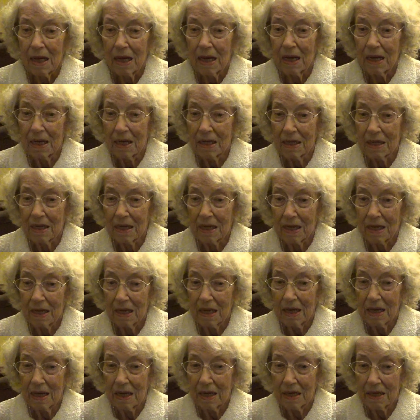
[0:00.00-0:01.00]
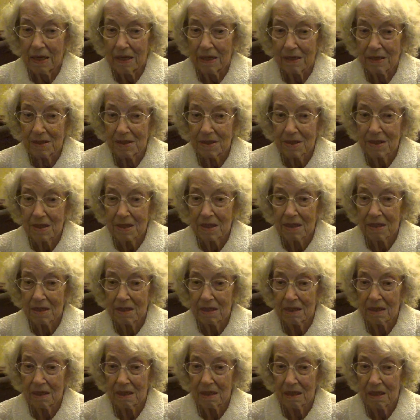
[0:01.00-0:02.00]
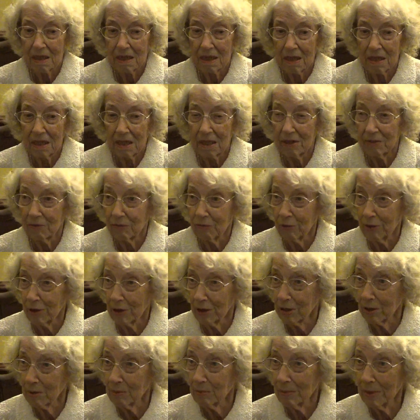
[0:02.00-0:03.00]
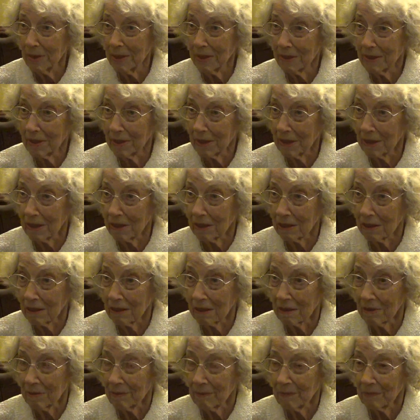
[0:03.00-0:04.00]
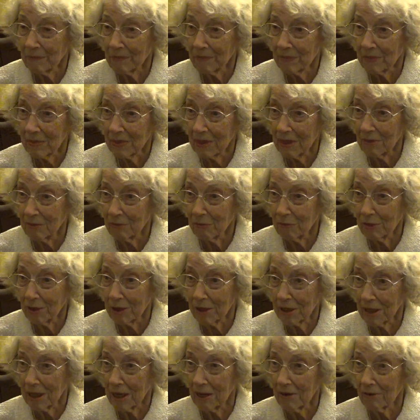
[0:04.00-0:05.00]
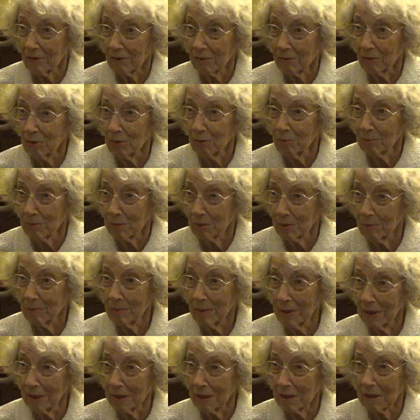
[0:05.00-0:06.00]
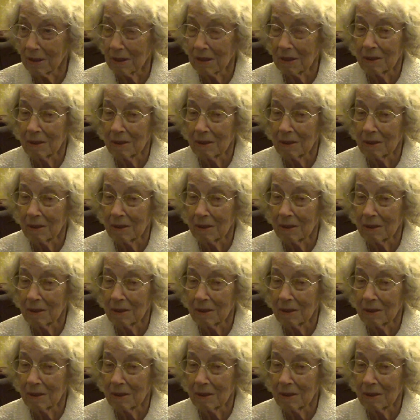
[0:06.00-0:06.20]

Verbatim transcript: and asked if we could meet there, if we could have a room to meet.